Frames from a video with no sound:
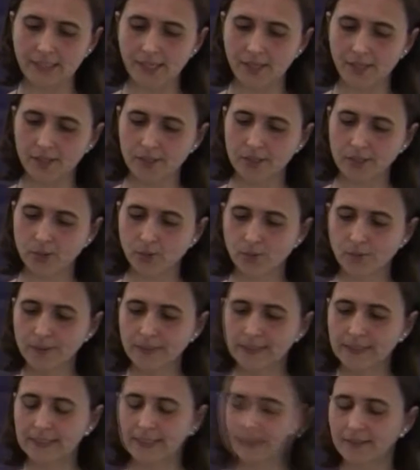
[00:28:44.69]
uh,
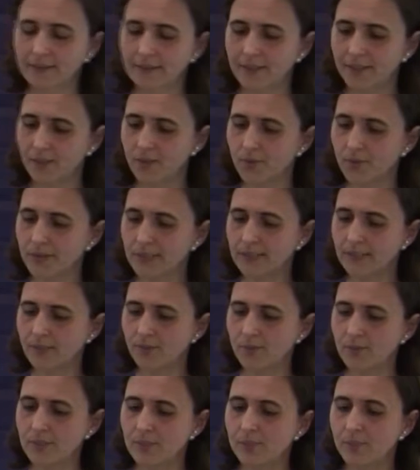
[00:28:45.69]
tools that are going
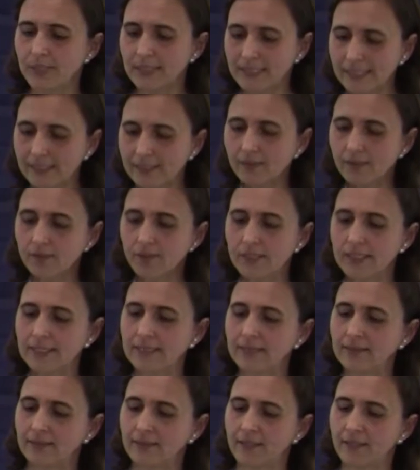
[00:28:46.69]
to be particularly
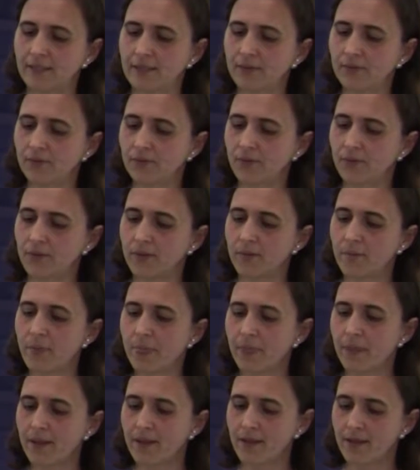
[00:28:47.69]
designed for
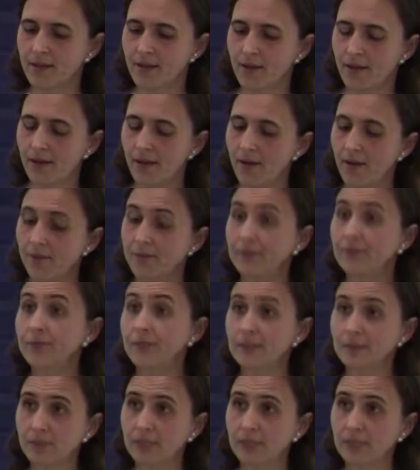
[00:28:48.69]
uh, infant